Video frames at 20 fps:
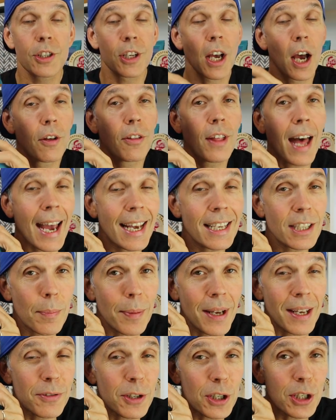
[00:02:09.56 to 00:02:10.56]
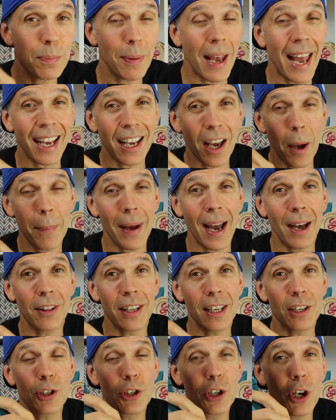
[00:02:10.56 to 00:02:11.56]
So that is a bit of spec about
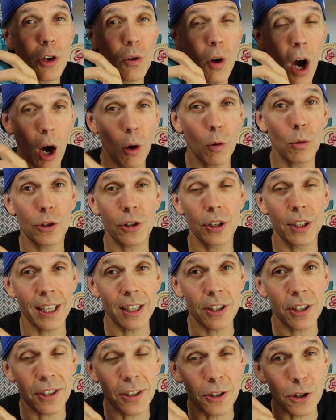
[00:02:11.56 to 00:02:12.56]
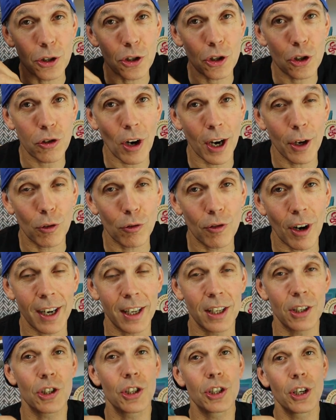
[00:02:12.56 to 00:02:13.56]
these two ultra distance trail
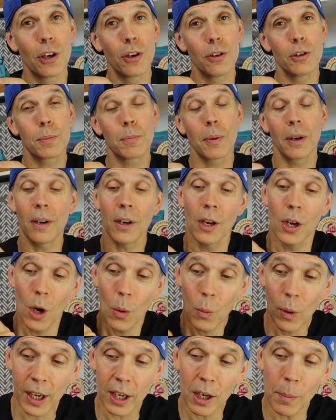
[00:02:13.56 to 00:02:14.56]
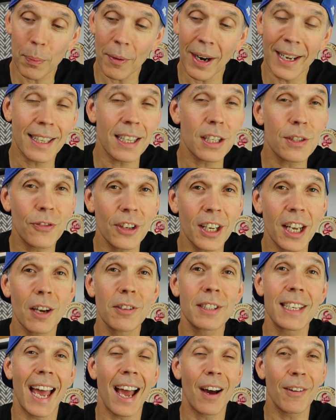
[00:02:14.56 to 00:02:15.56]
running shoes, but we're going to break this
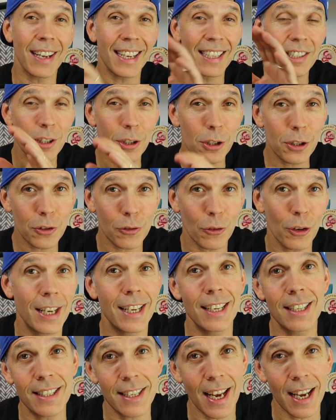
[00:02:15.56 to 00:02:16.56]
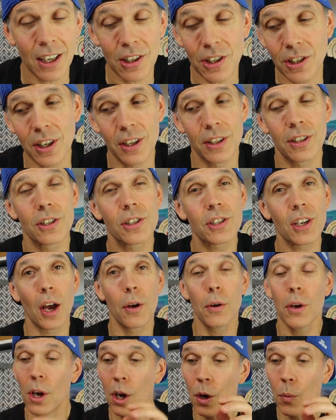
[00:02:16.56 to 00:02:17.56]
video down into three sections.
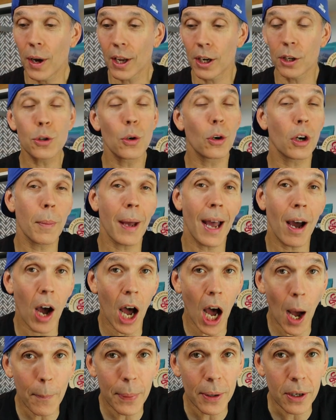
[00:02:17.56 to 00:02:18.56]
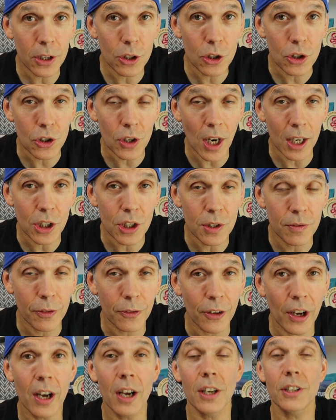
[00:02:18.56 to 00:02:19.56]
So we're going to talk about upper construction
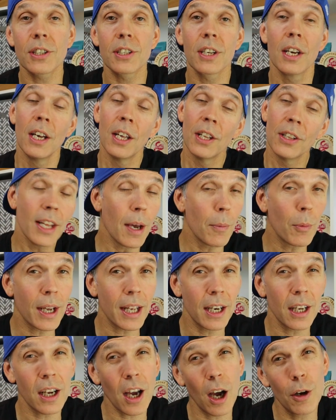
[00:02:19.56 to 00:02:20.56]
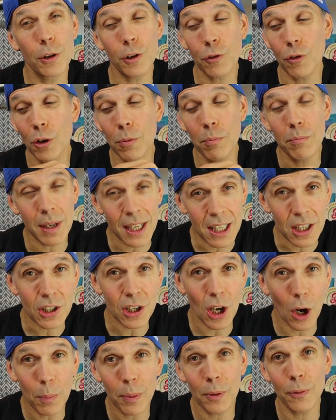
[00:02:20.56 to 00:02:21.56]
first, then we're going to go through
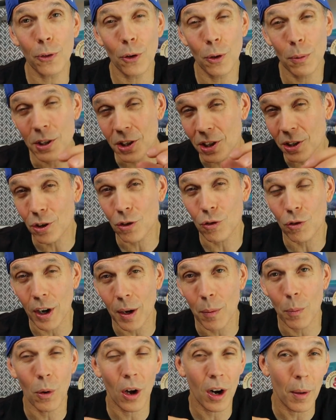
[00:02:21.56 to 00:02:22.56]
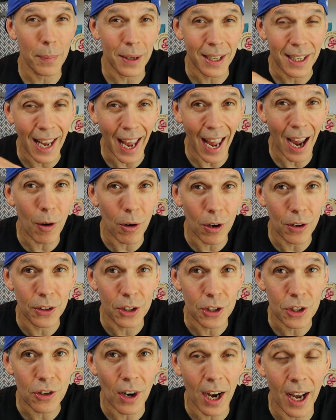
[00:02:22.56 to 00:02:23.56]
midsole performance and grip while I've been out on
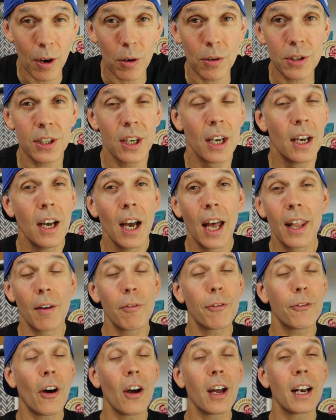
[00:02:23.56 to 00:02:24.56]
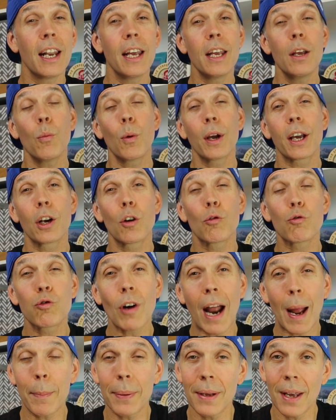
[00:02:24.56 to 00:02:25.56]
the trails, and then finally we're going to
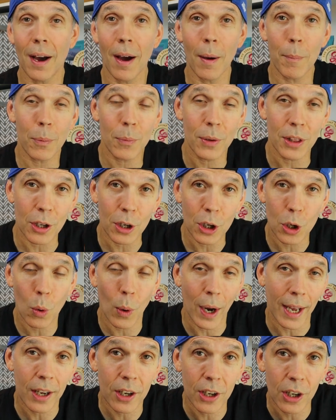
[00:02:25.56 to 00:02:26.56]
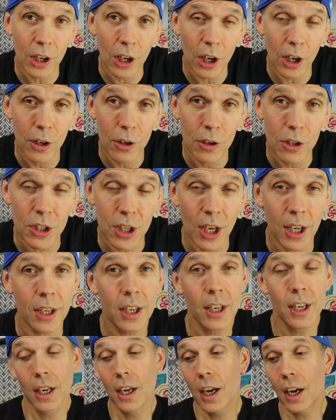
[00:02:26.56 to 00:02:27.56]
wrap it up with a quick
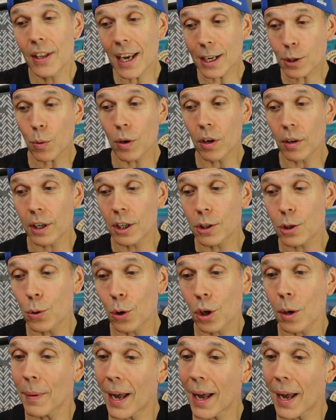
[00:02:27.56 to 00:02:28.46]
conclusion. And that's where I'm going to talk